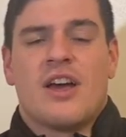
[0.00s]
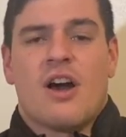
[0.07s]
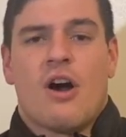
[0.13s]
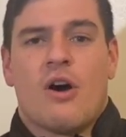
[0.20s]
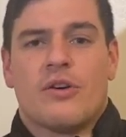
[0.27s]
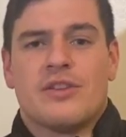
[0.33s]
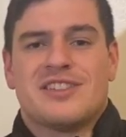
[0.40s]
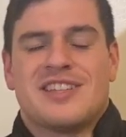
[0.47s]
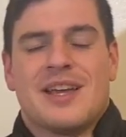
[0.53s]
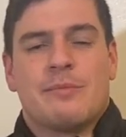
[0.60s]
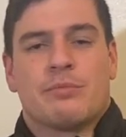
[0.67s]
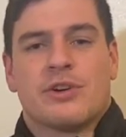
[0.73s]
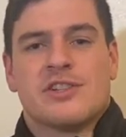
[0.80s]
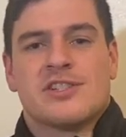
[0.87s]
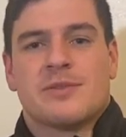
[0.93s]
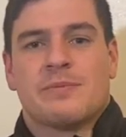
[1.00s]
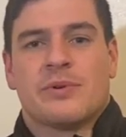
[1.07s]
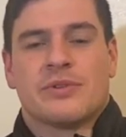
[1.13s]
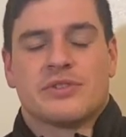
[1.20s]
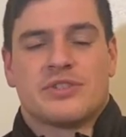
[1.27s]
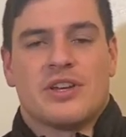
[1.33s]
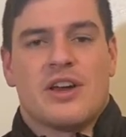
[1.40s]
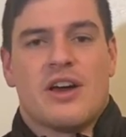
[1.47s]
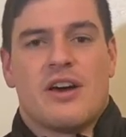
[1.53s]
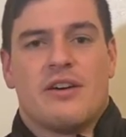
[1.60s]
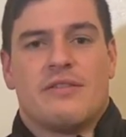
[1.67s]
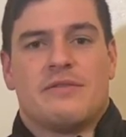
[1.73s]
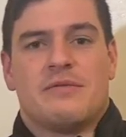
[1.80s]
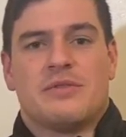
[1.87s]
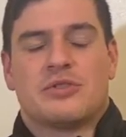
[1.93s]
All the same principles
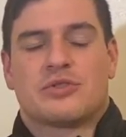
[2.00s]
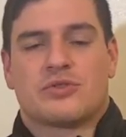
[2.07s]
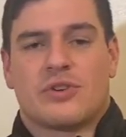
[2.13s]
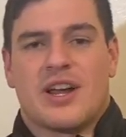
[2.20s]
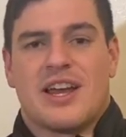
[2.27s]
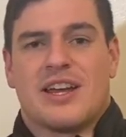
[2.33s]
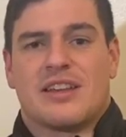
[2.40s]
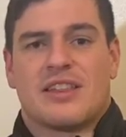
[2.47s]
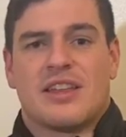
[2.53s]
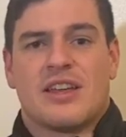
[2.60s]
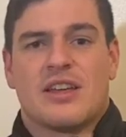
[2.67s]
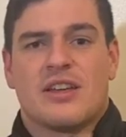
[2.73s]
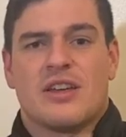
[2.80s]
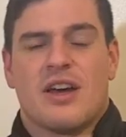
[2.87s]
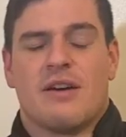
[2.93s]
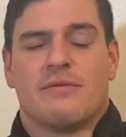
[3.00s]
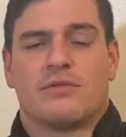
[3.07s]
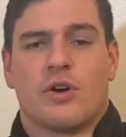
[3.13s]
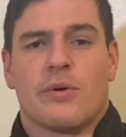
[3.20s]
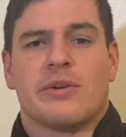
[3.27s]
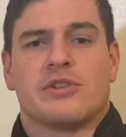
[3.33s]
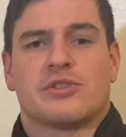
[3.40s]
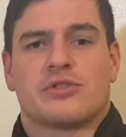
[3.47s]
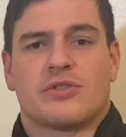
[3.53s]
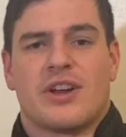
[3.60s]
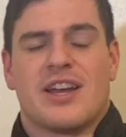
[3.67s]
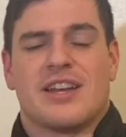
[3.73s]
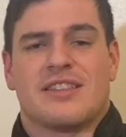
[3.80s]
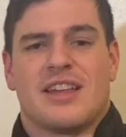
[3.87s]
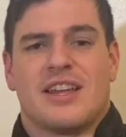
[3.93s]
of strength, of growing
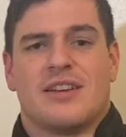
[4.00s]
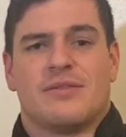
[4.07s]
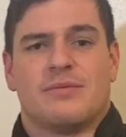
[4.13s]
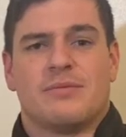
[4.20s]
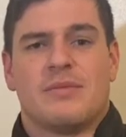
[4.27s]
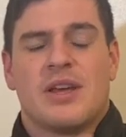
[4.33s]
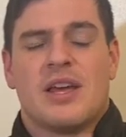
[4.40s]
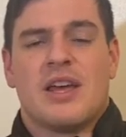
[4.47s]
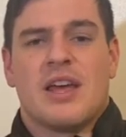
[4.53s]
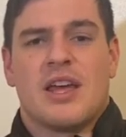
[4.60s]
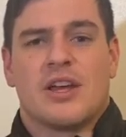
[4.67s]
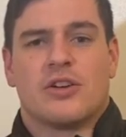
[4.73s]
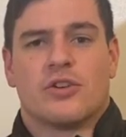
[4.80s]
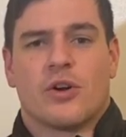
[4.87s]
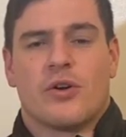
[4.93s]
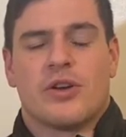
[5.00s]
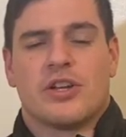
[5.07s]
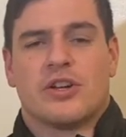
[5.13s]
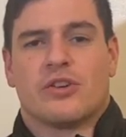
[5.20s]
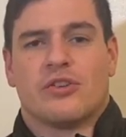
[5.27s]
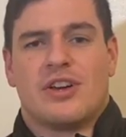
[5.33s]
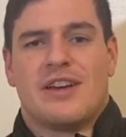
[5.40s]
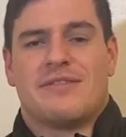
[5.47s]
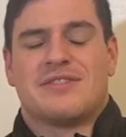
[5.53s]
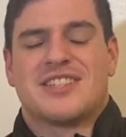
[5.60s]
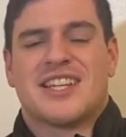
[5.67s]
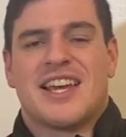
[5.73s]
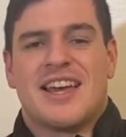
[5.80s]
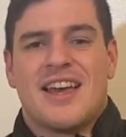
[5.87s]
strength and growing your lifts